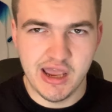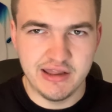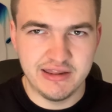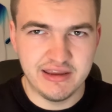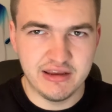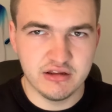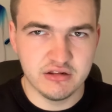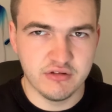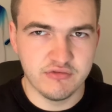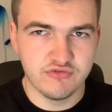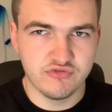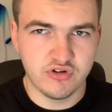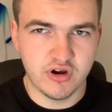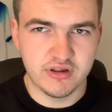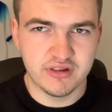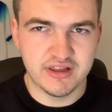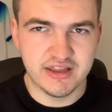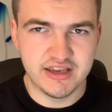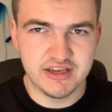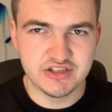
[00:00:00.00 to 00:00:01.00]
England
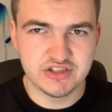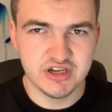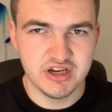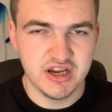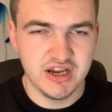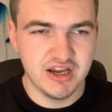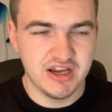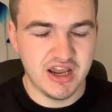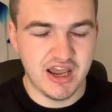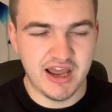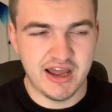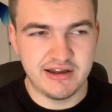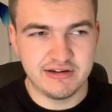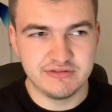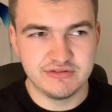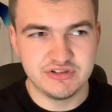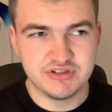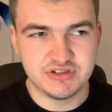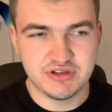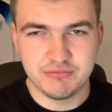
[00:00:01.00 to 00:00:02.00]
friendlies.
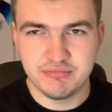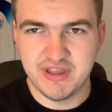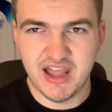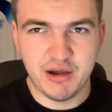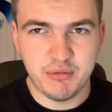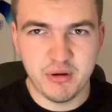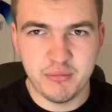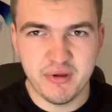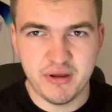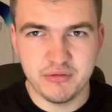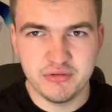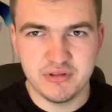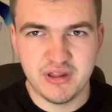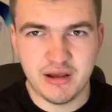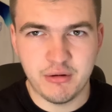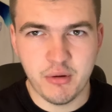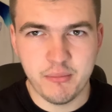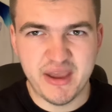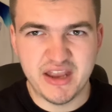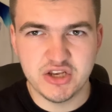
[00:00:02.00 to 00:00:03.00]
And now
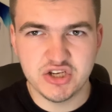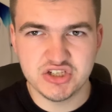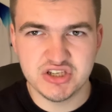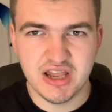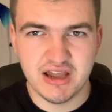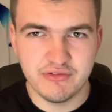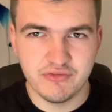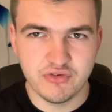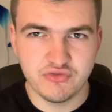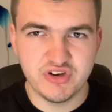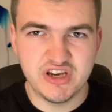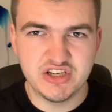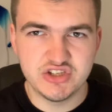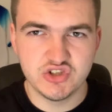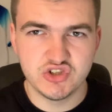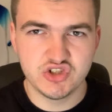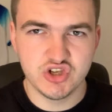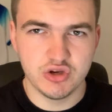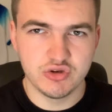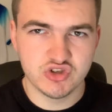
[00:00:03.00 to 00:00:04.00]
I may just have a reason
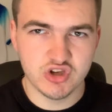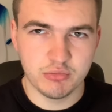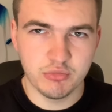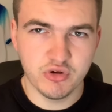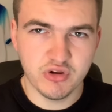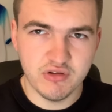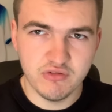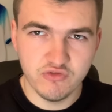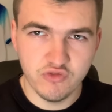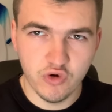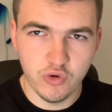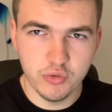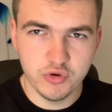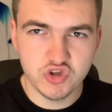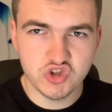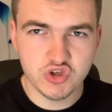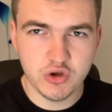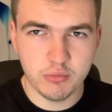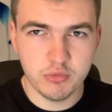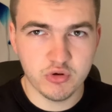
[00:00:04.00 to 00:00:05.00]
to. So I'm looking forward
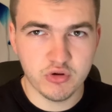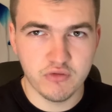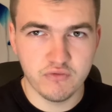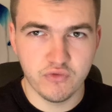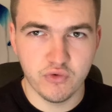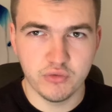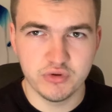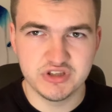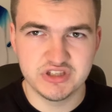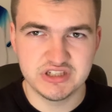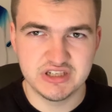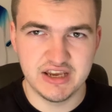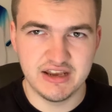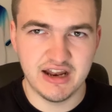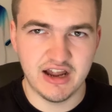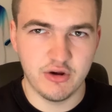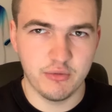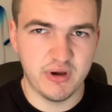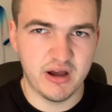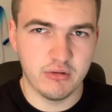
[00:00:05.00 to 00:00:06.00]
to it. I'm looking forward to seeing
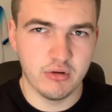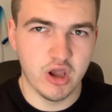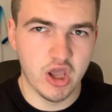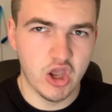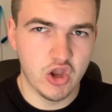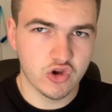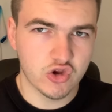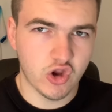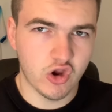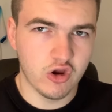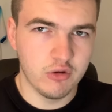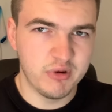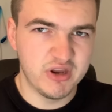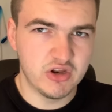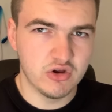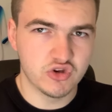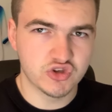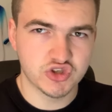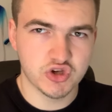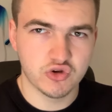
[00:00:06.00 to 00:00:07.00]
how well Kobbie
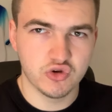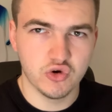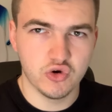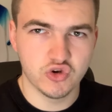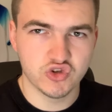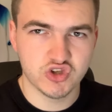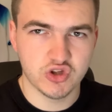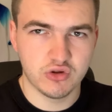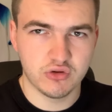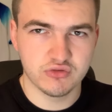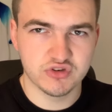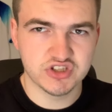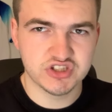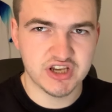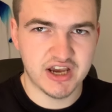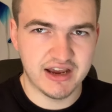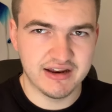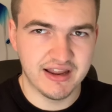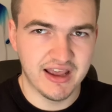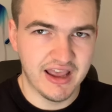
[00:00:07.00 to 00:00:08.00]
does, of course,
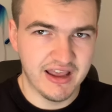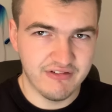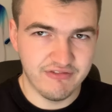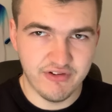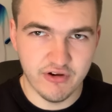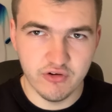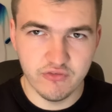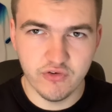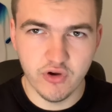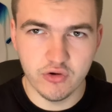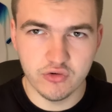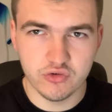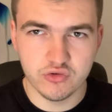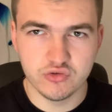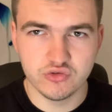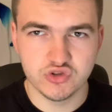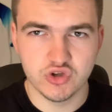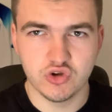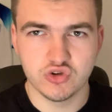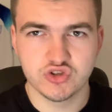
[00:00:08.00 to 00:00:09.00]
alongside Phil Foden,
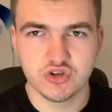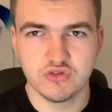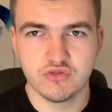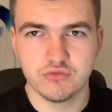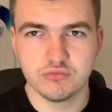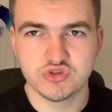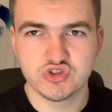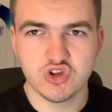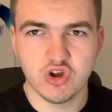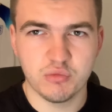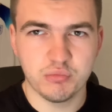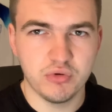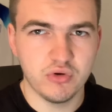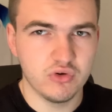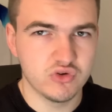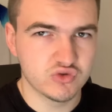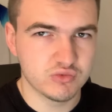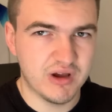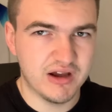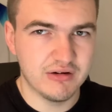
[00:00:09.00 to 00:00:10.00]
who's also from Stockport
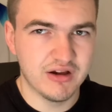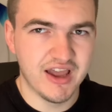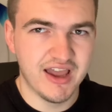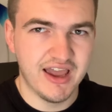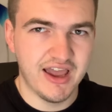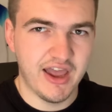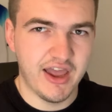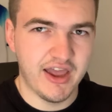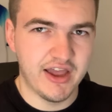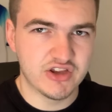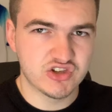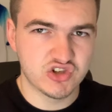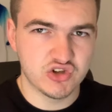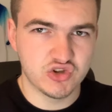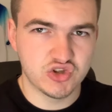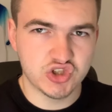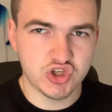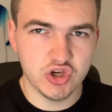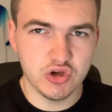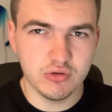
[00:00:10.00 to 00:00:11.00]
as well. So
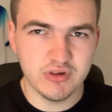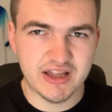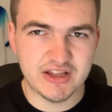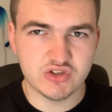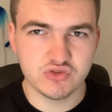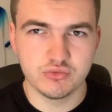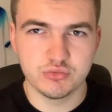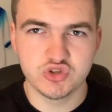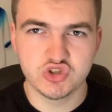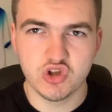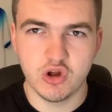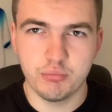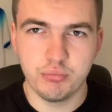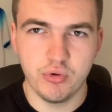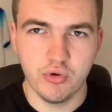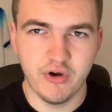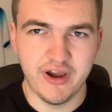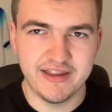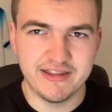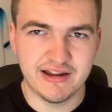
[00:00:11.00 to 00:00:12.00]
two lads from
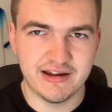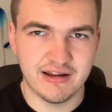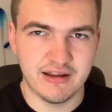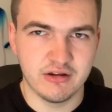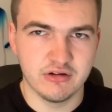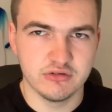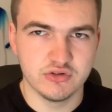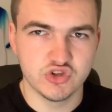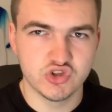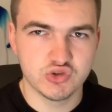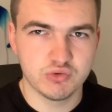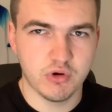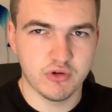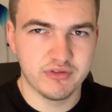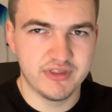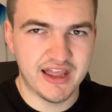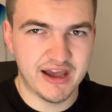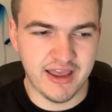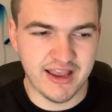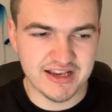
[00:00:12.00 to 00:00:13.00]
Stockport in that England squad
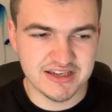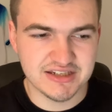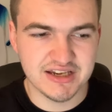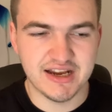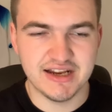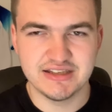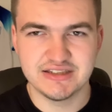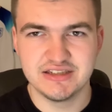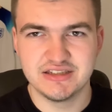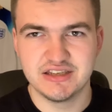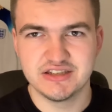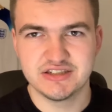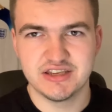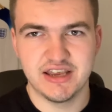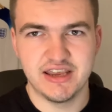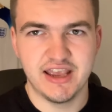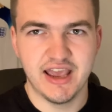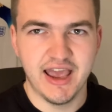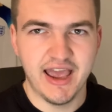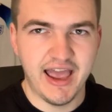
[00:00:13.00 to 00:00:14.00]
now. Exciting to
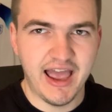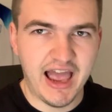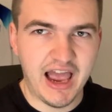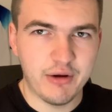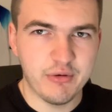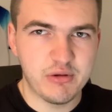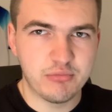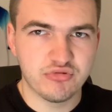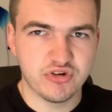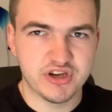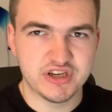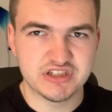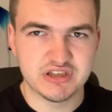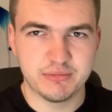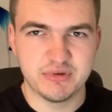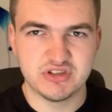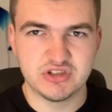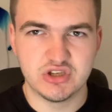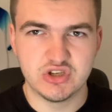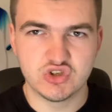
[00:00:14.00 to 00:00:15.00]
see how he brings him
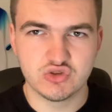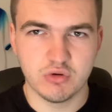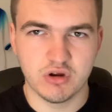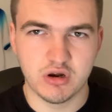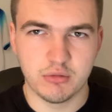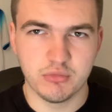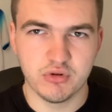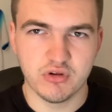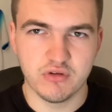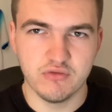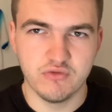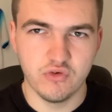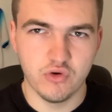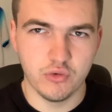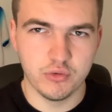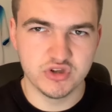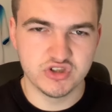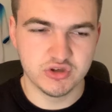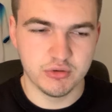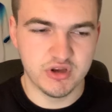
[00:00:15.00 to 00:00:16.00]
into the squad. I'm looking
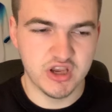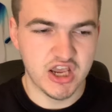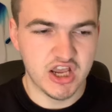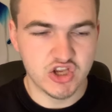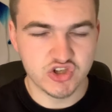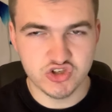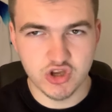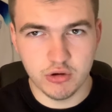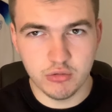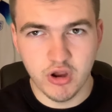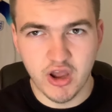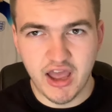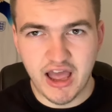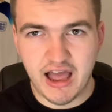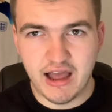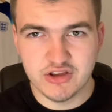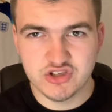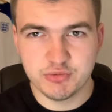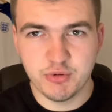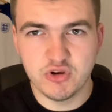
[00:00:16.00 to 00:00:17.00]
forward to it. So
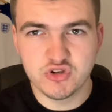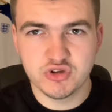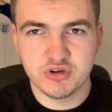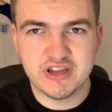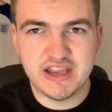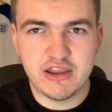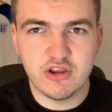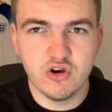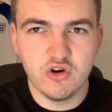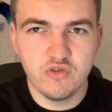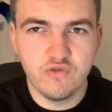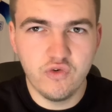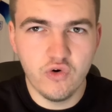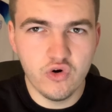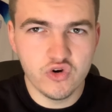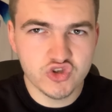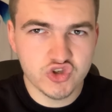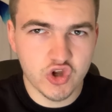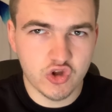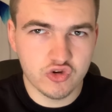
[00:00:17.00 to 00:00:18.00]
I suppose I'm going to get your
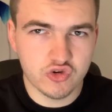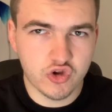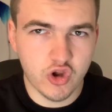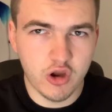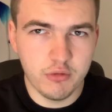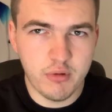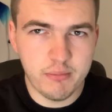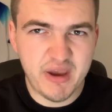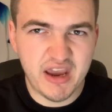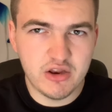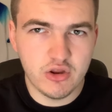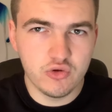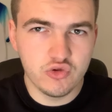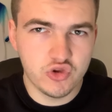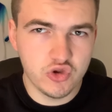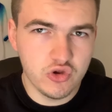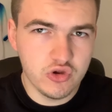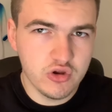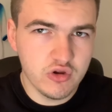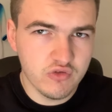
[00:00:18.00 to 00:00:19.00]
thoughts on Kobbie Mainoo. Do
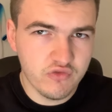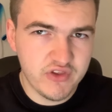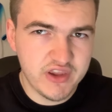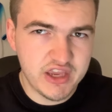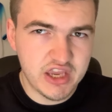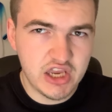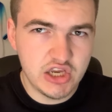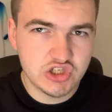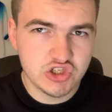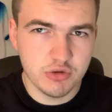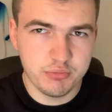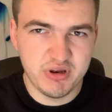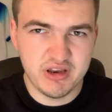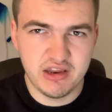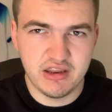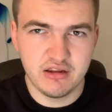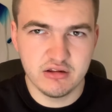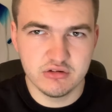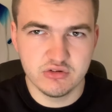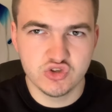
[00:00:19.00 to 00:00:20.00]
you think he should be in the
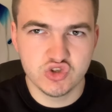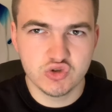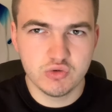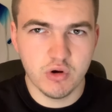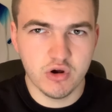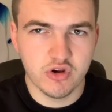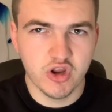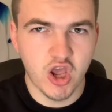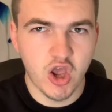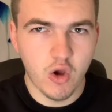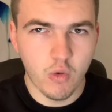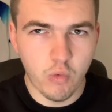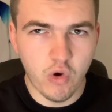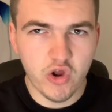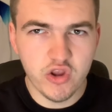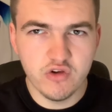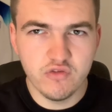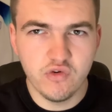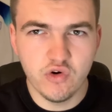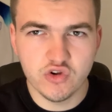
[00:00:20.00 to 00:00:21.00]
England squad? What are
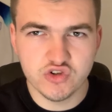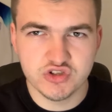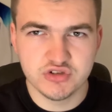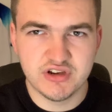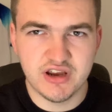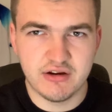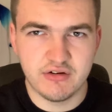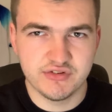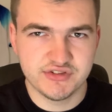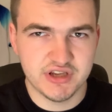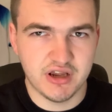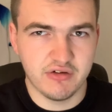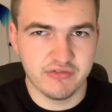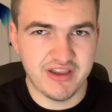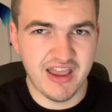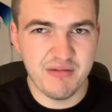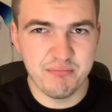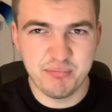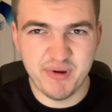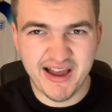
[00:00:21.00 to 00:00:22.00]
your thoughts on Gareth
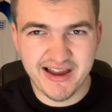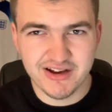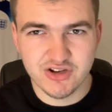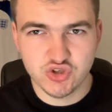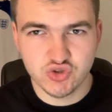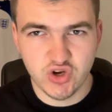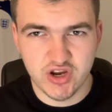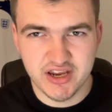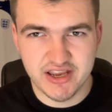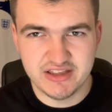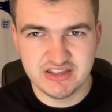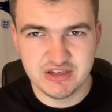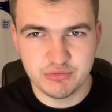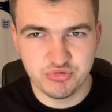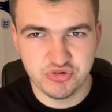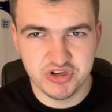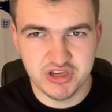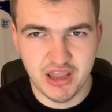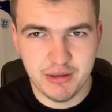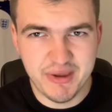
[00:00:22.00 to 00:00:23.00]
Southgate backtracking to
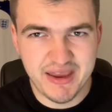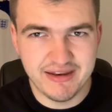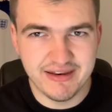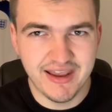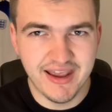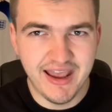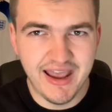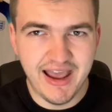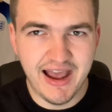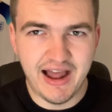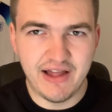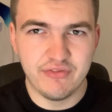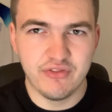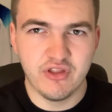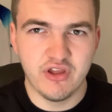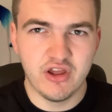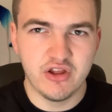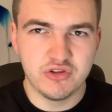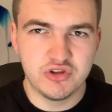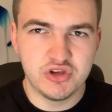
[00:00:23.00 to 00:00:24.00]
bring him in? And
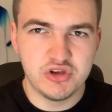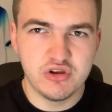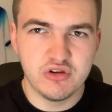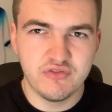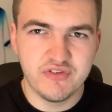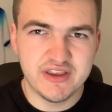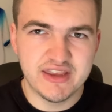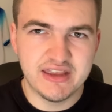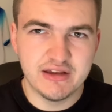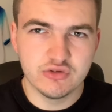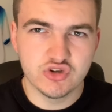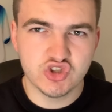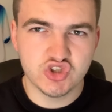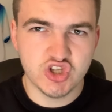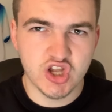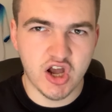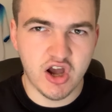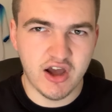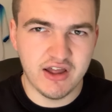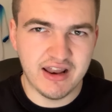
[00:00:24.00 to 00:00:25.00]
do you think he'll
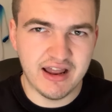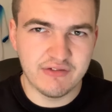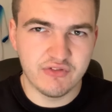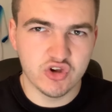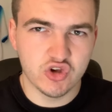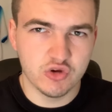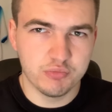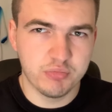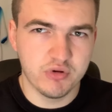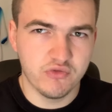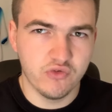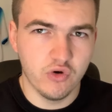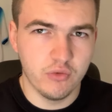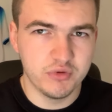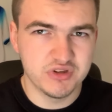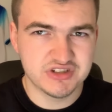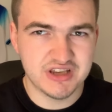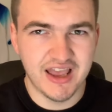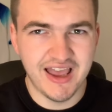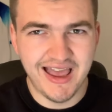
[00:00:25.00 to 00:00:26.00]
start and have a good
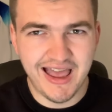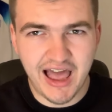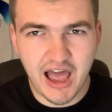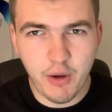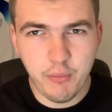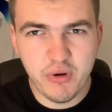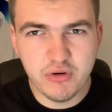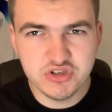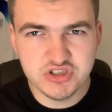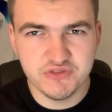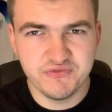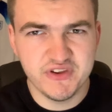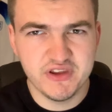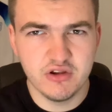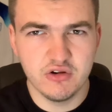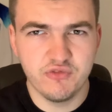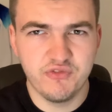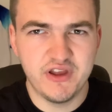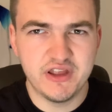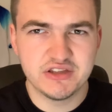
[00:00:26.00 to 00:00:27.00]
performance? How well do you think he'll
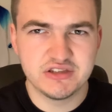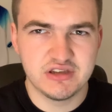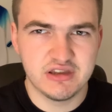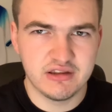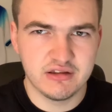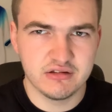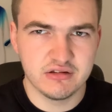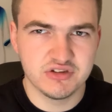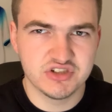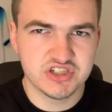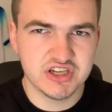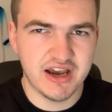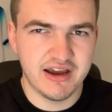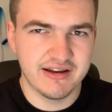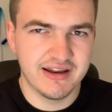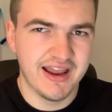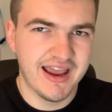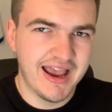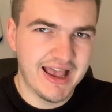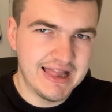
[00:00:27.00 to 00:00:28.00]
fit into the England side?
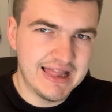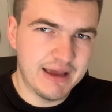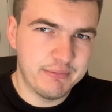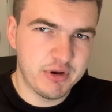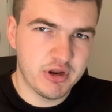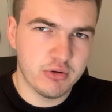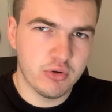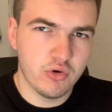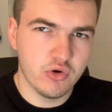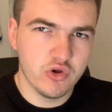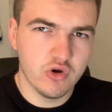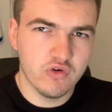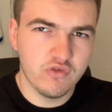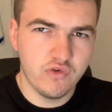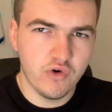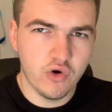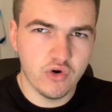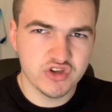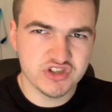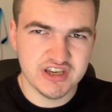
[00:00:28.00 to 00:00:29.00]
Let me know all your
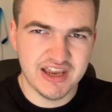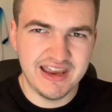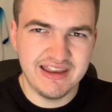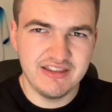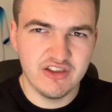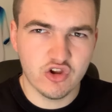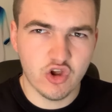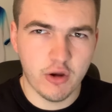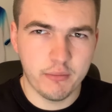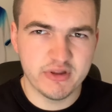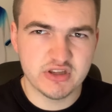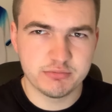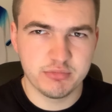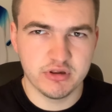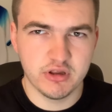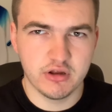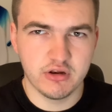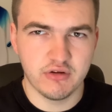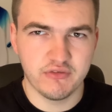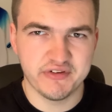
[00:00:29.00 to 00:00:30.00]
thoughts in the comments
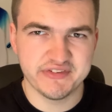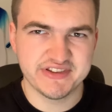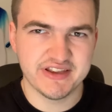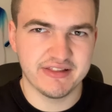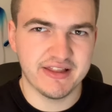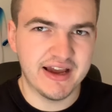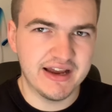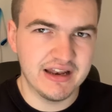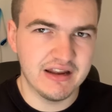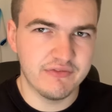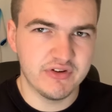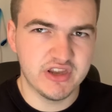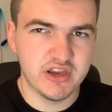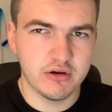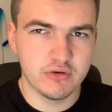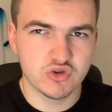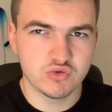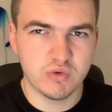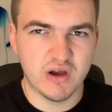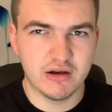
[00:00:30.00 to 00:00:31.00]
below. Don't forget to like the video
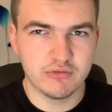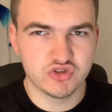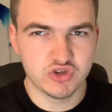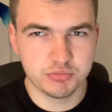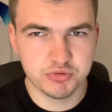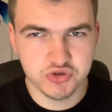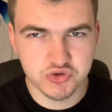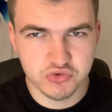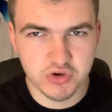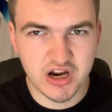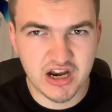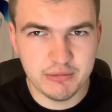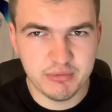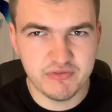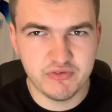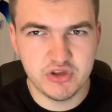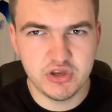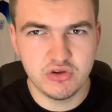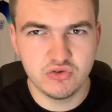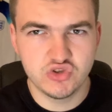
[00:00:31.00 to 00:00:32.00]
as well. Subscribe if
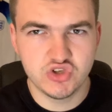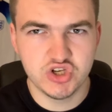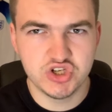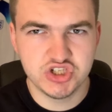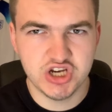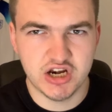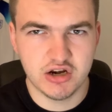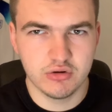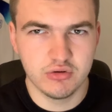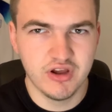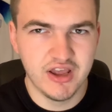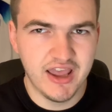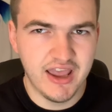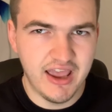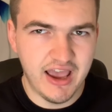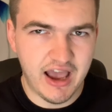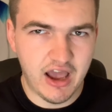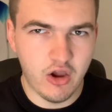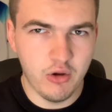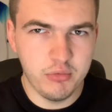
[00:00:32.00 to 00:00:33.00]
you're new to the channel.
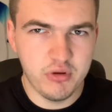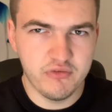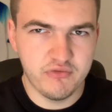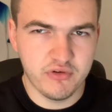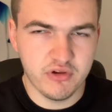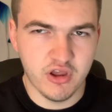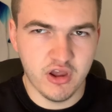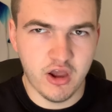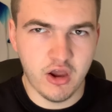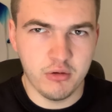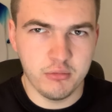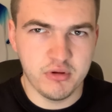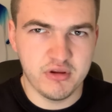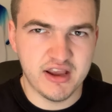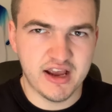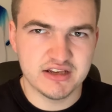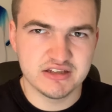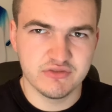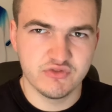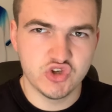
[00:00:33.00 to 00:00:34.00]
I hope you
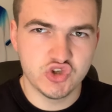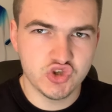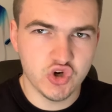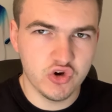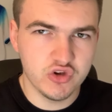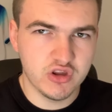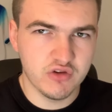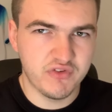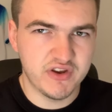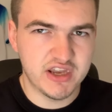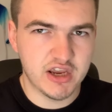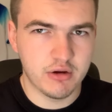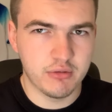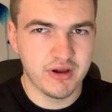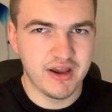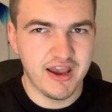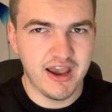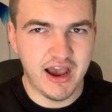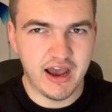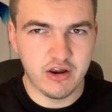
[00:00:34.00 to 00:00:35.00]
guys have enjoyed the video.
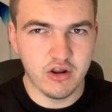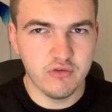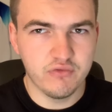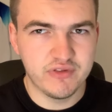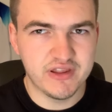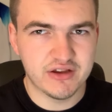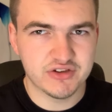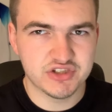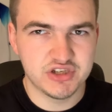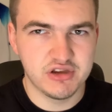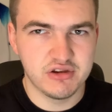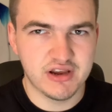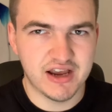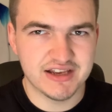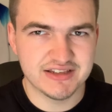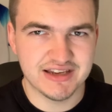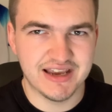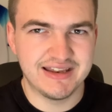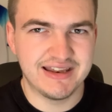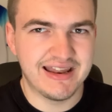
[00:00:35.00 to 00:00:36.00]
And hopefully I'll see you
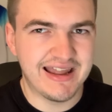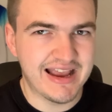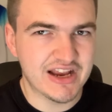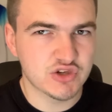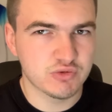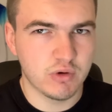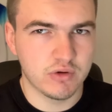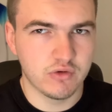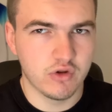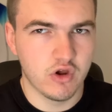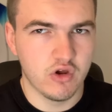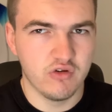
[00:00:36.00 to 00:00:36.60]
guys in the next one.